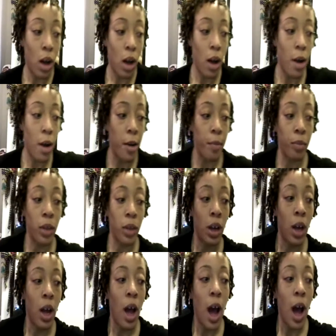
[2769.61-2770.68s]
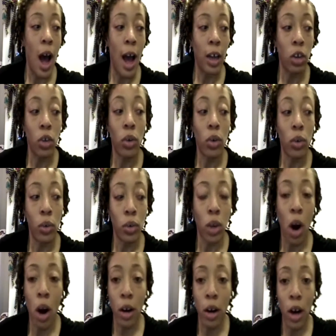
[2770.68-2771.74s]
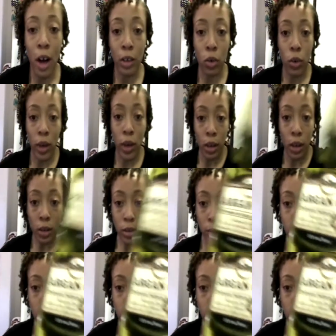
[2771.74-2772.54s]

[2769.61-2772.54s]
I use argan oil.